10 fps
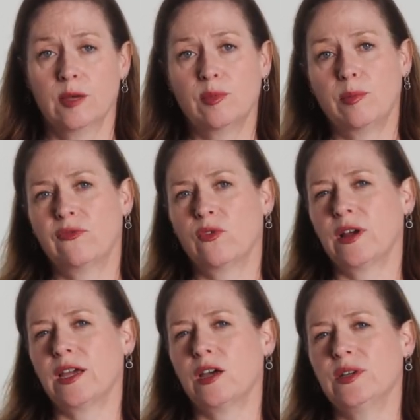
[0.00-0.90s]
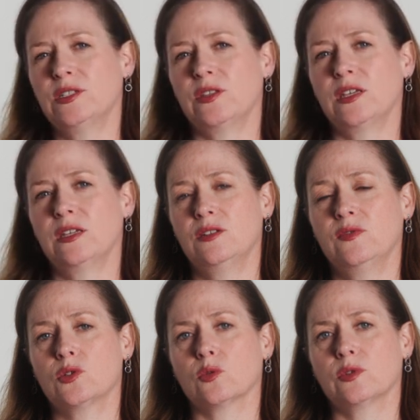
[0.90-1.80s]
But before I go into the
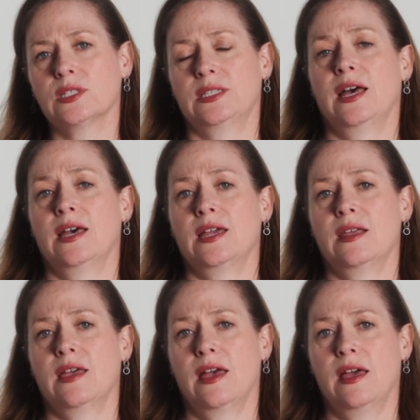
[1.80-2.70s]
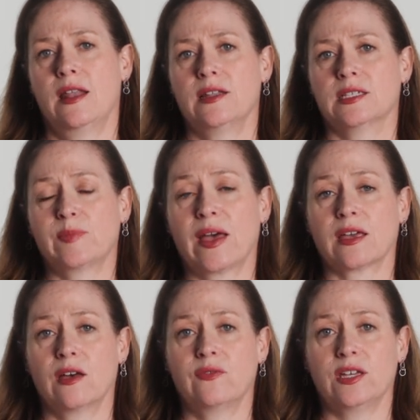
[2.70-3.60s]
individual design and spec
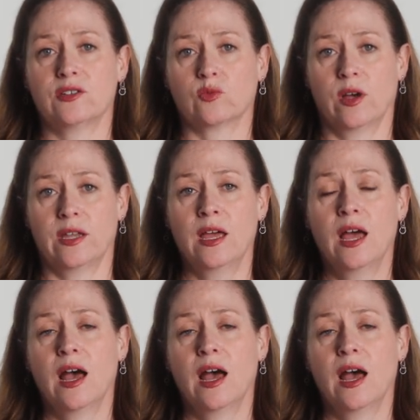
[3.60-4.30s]
of each one,